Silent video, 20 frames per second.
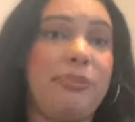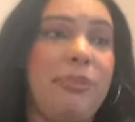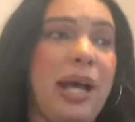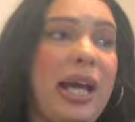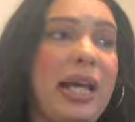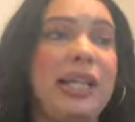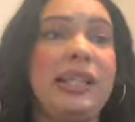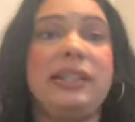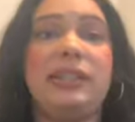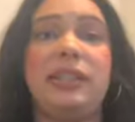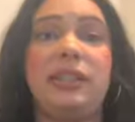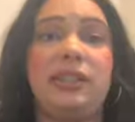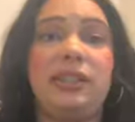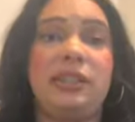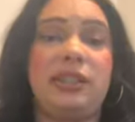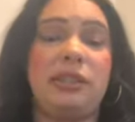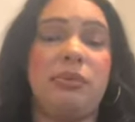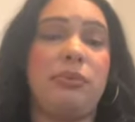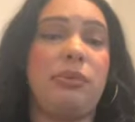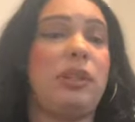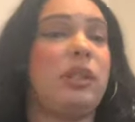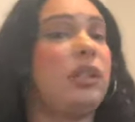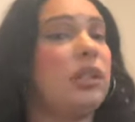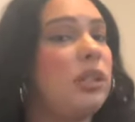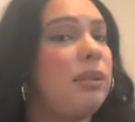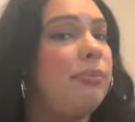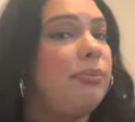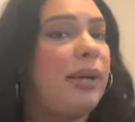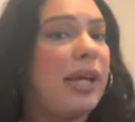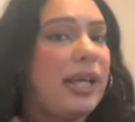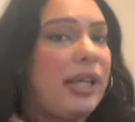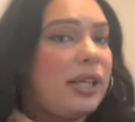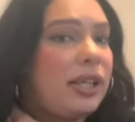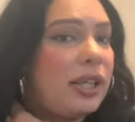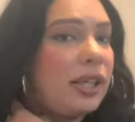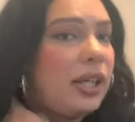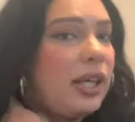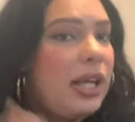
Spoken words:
body system a little better.